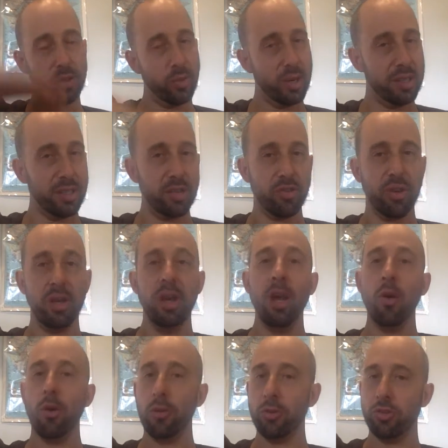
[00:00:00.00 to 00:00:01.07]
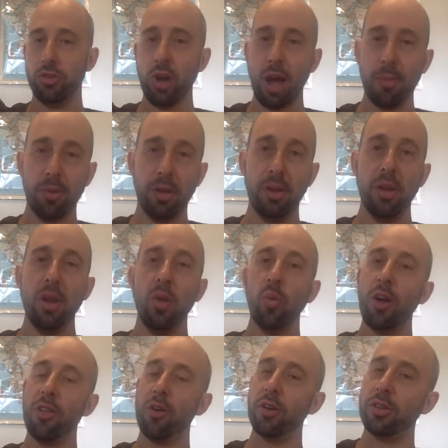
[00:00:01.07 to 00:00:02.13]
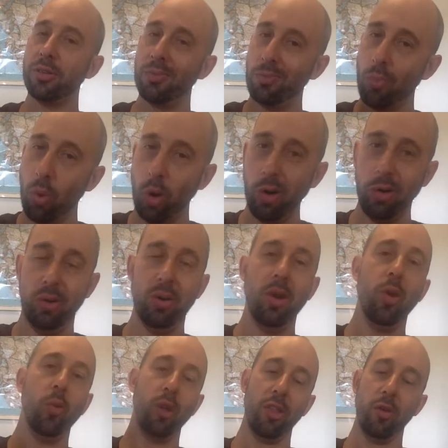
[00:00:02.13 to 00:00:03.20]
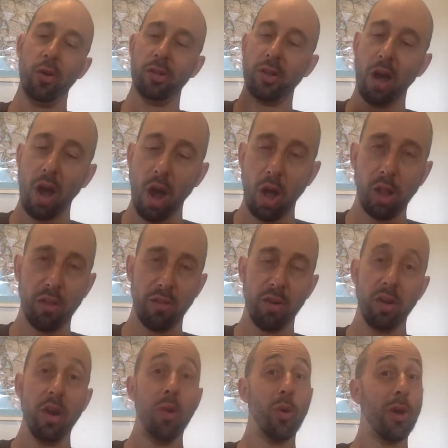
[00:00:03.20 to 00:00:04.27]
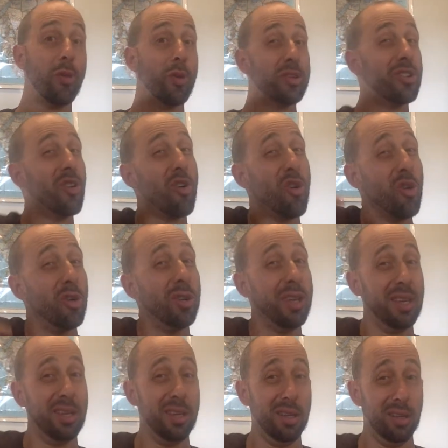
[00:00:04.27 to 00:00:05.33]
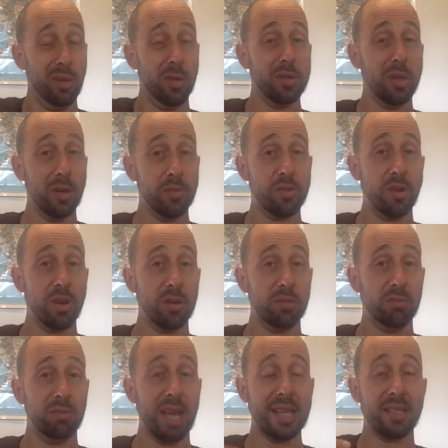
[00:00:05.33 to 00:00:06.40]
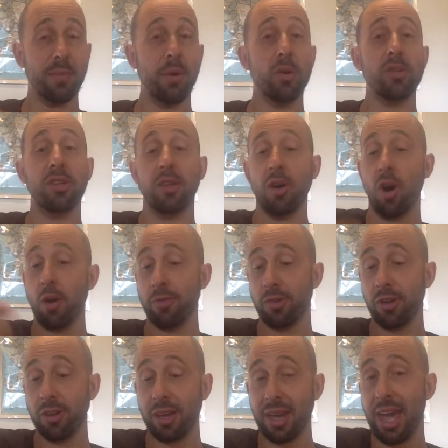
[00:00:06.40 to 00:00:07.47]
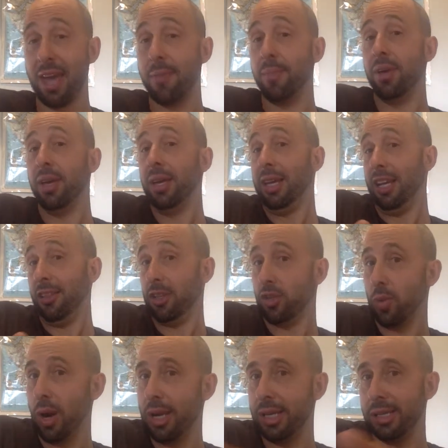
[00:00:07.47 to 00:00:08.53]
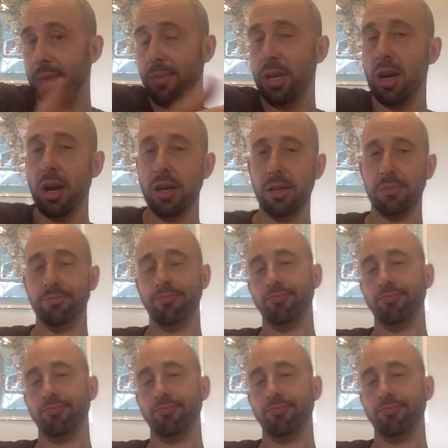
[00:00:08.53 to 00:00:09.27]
20th century, whether it's Joplin, whether it's Morton, whether it's Oliver, whether it's early Louis Armstrong, as opposed to the Armstrong that came in the 20s and beyond.